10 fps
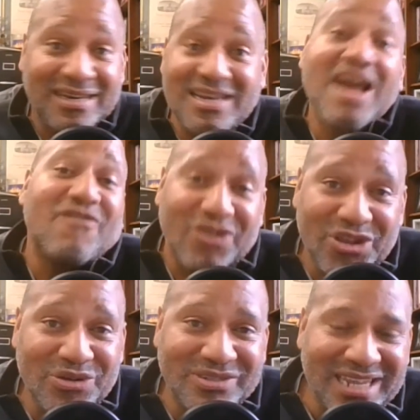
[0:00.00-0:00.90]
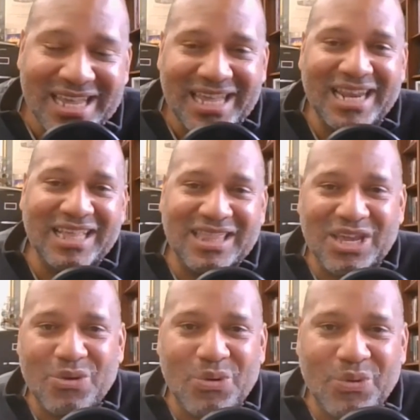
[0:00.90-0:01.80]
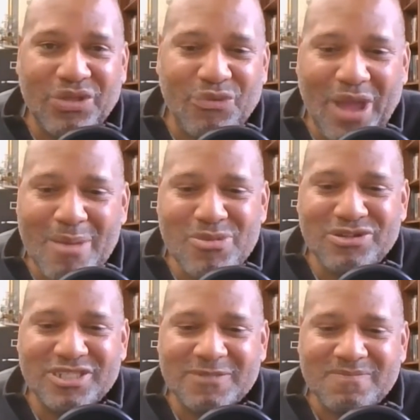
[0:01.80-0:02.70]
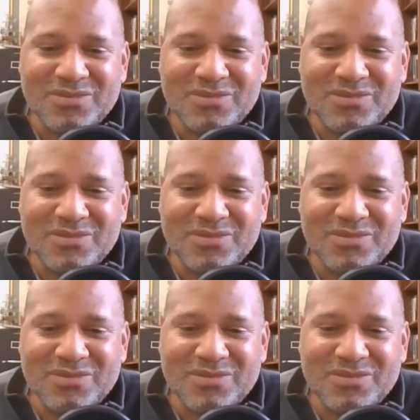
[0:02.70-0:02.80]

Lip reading: never use anything with rap music.